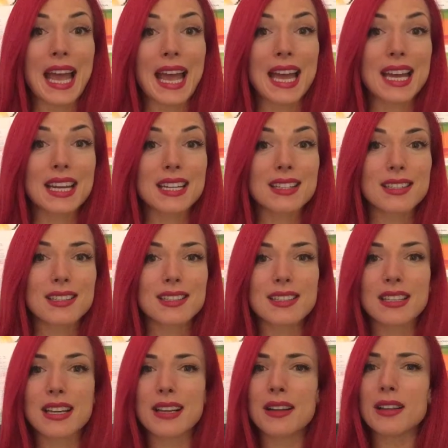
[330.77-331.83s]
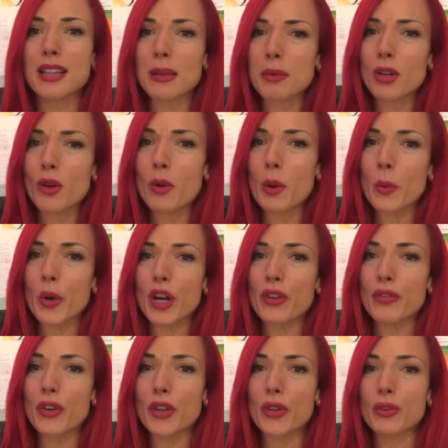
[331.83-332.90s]
And let me know what worked
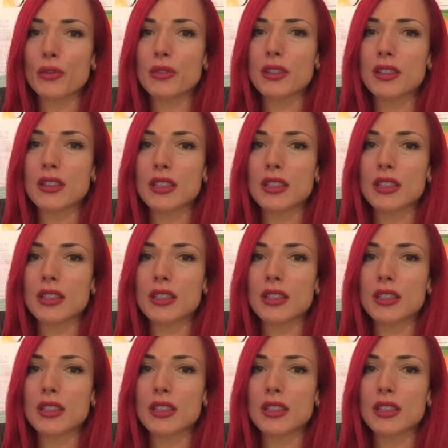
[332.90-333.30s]
for you.